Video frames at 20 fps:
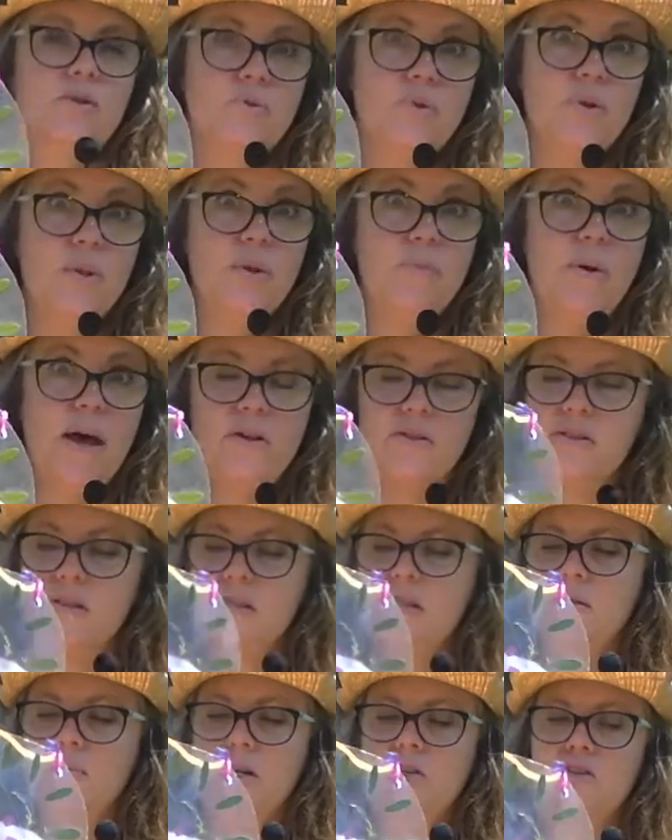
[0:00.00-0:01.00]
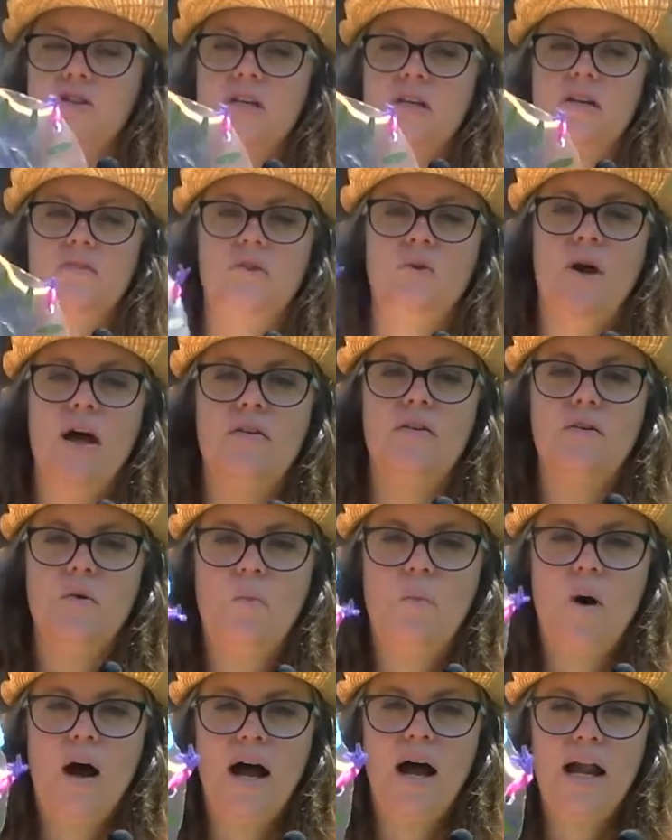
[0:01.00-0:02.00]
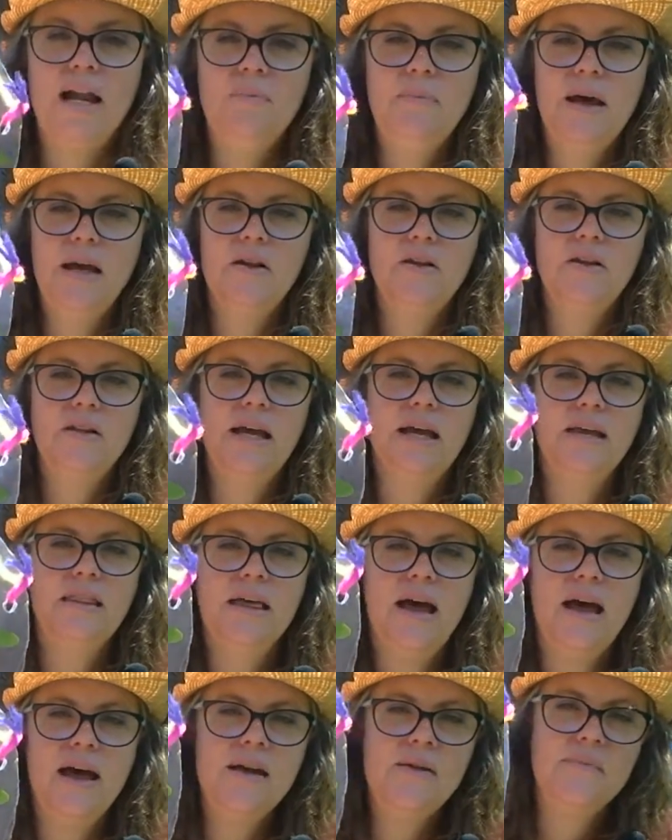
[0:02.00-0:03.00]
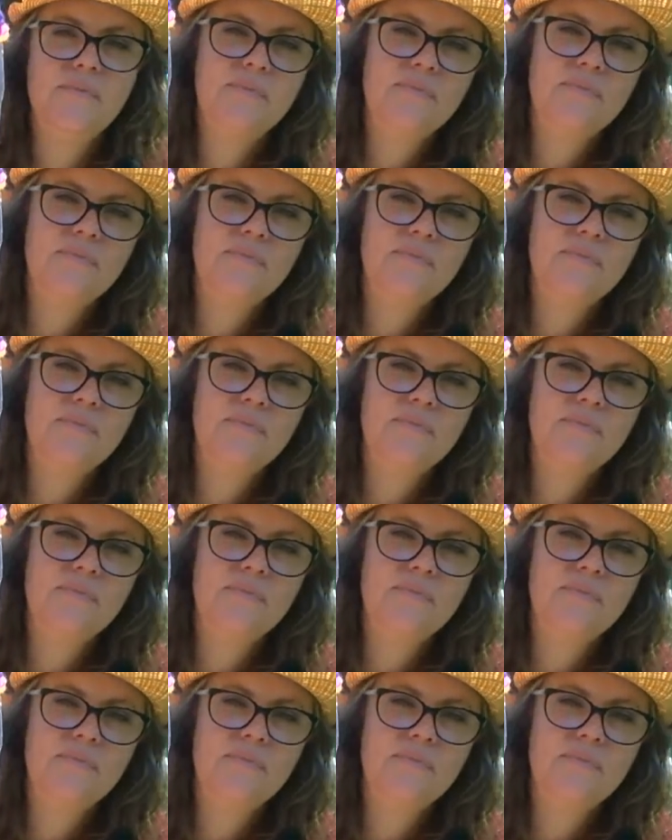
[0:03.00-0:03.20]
through the petals, especially if you have a wide petal like that.